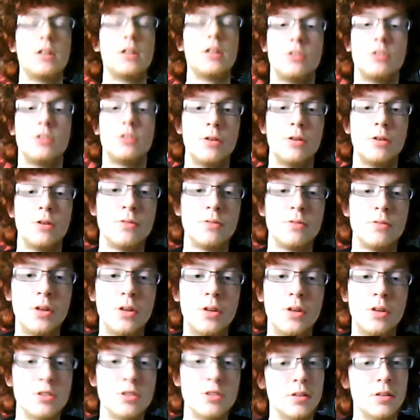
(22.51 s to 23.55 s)
Because you have
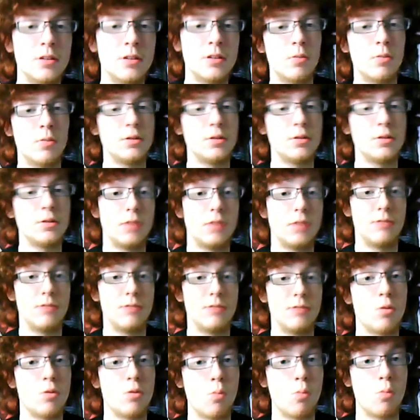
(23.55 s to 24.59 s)
not only got, you
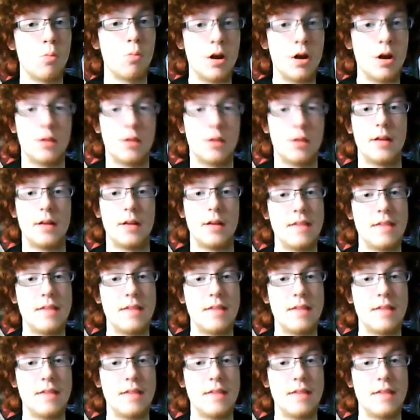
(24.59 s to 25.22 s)
haven't got one